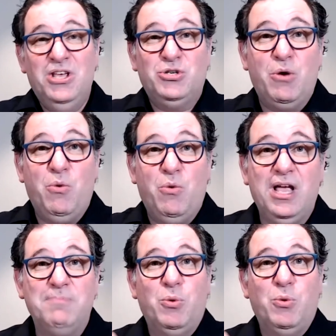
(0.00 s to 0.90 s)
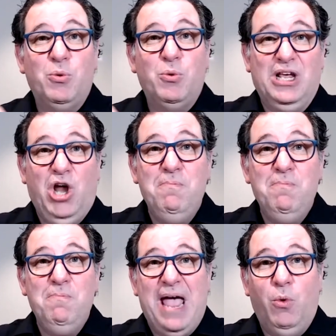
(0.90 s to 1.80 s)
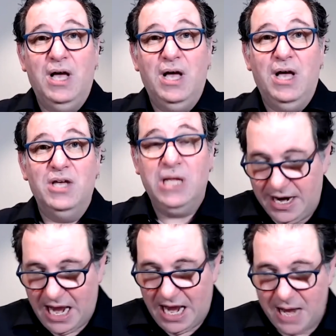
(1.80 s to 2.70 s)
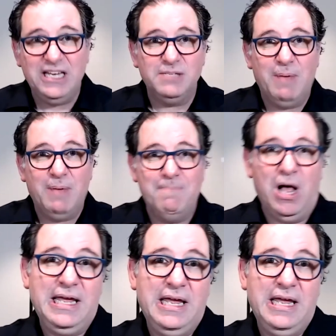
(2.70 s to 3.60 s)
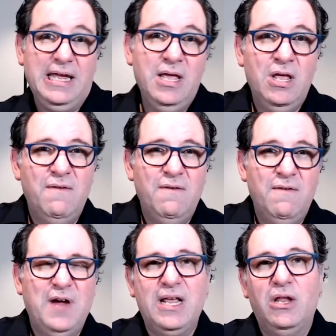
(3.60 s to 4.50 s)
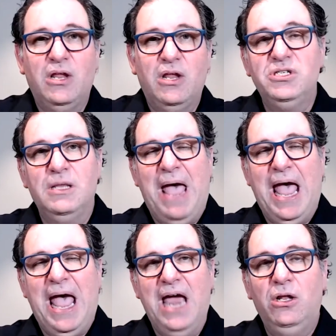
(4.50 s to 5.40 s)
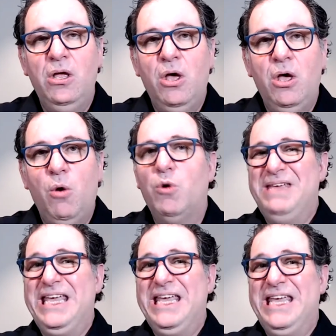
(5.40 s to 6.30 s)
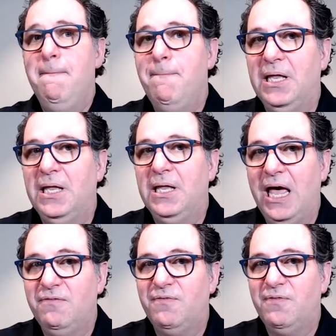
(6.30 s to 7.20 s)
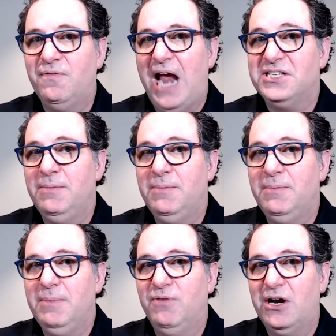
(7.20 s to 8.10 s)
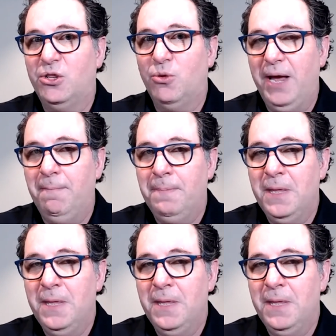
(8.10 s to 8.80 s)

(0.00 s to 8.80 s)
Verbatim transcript: So I walk up to where the alarm panel was and I placed my body very close to the panel where it would be impolite for asking me to move out of the way.